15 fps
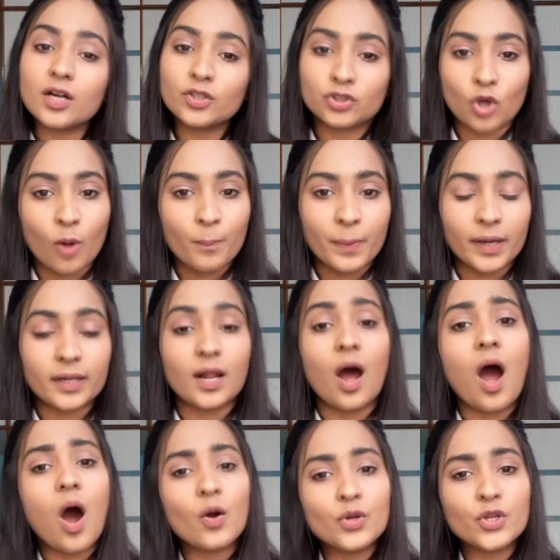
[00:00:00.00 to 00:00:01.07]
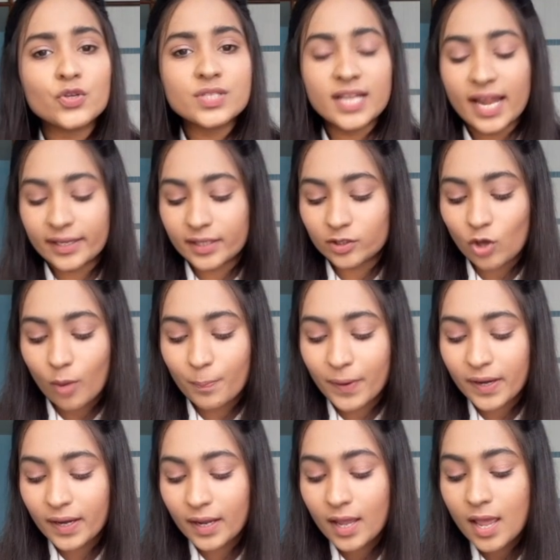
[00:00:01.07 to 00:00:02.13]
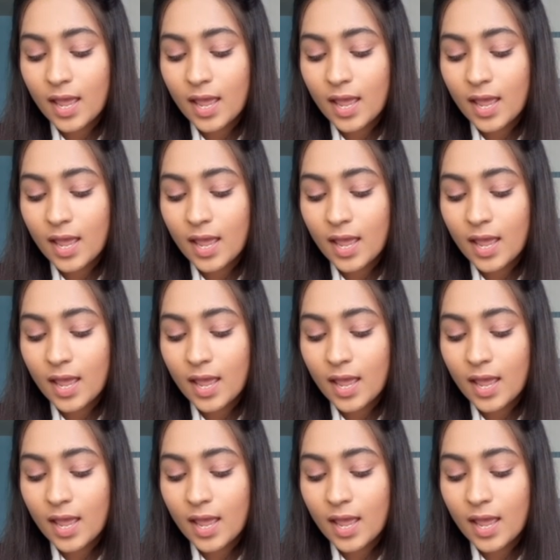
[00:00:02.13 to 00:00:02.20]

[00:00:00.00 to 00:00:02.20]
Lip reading: topic. Now how do you select a topic?